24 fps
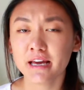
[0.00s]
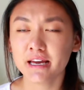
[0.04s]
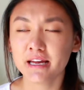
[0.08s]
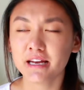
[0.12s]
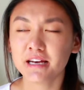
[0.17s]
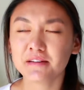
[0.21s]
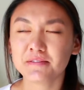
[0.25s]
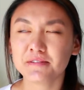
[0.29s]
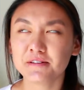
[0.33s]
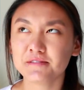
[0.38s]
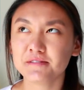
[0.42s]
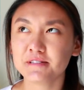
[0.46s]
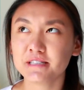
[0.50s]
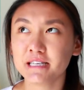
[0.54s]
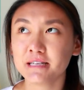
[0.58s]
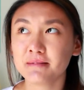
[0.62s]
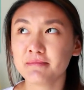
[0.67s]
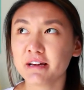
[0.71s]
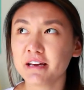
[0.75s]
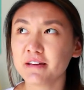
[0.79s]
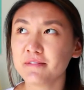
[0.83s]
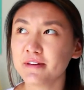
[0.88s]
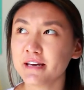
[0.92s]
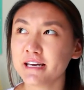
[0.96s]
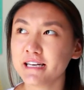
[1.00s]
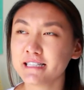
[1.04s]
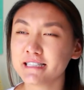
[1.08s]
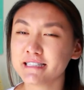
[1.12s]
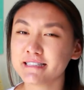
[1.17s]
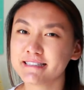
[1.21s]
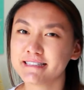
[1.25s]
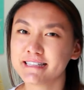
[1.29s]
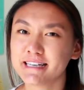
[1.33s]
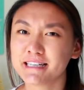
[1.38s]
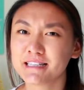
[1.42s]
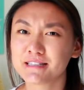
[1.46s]
And if you've seen my face,
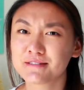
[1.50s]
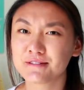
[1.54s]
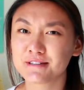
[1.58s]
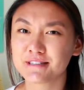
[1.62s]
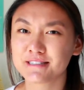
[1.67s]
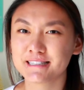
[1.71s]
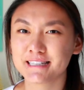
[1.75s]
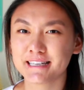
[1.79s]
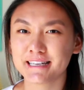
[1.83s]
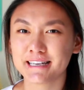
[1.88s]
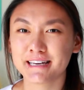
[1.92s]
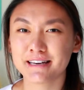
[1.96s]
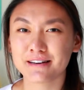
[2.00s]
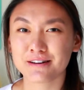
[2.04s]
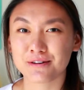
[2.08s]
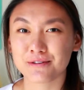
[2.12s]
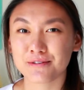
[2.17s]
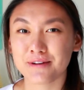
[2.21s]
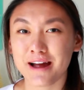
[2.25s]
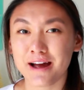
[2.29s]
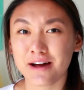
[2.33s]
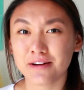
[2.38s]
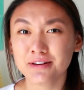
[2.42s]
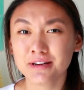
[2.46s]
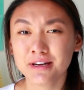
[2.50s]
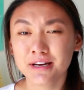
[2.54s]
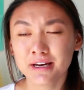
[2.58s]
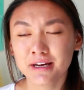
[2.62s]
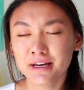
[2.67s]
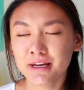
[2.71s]
thanks for sticking around.